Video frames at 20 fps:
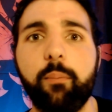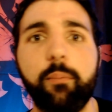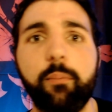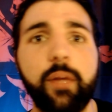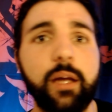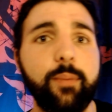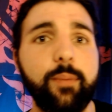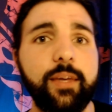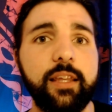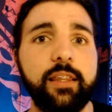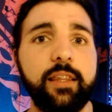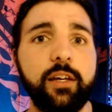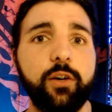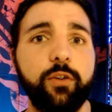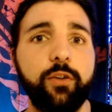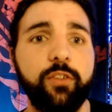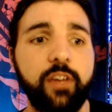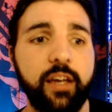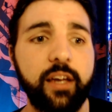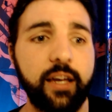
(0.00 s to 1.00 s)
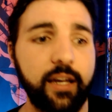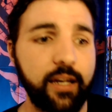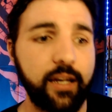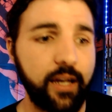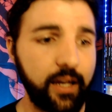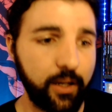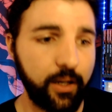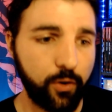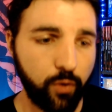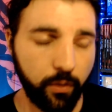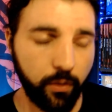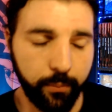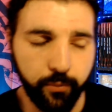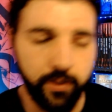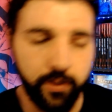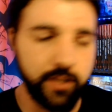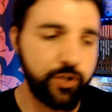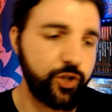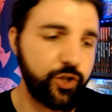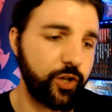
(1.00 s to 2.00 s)
Maybe there's a
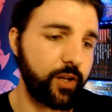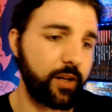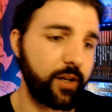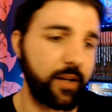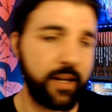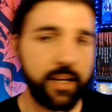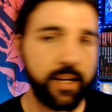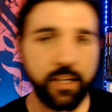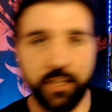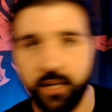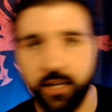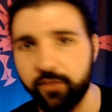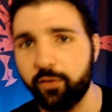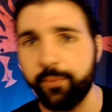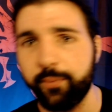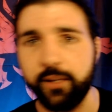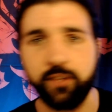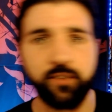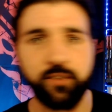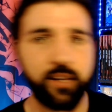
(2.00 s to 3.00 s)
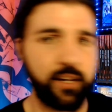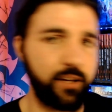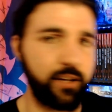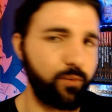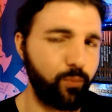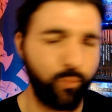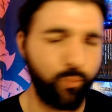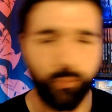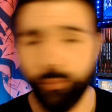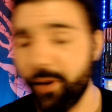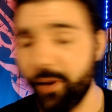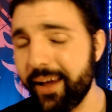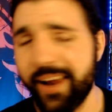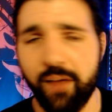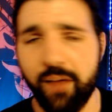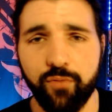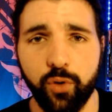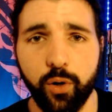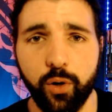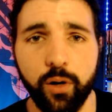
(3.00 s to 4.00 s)
corporation, a government, a
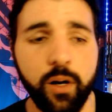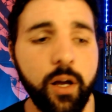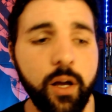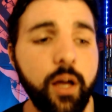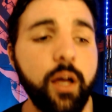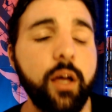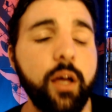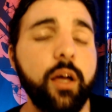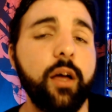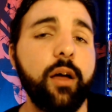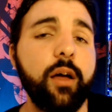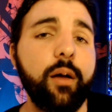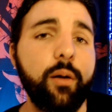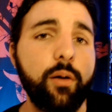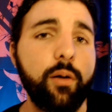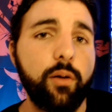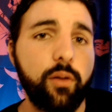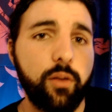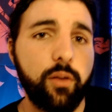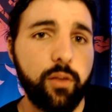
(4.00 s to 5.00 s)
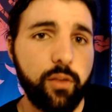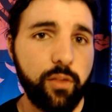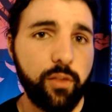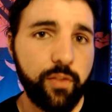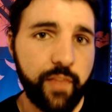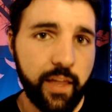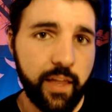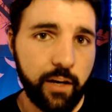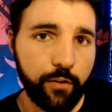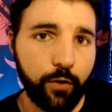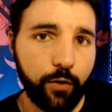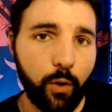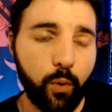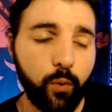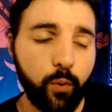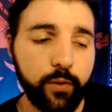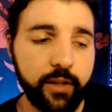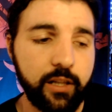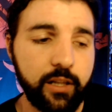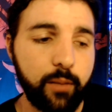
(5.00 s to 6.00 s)
whatever that is
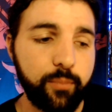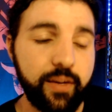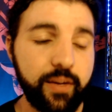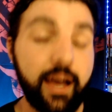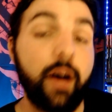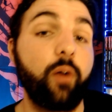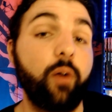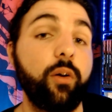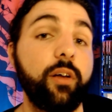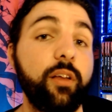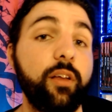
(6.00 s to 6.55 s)
holding them down.